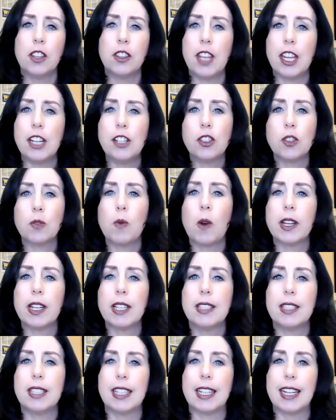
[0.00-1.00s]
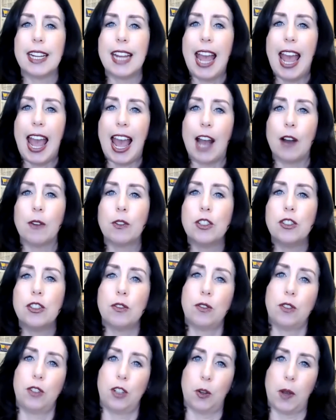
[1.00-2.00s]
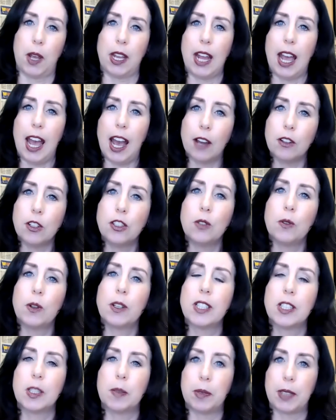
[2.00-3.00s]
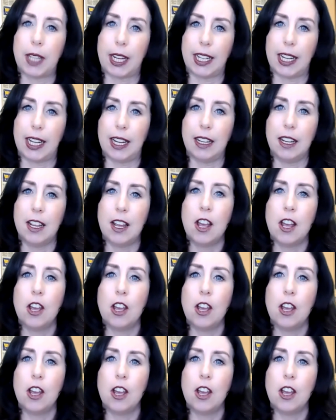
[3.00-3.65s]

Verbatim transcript: They just want to see how did you do it? How did you explain it?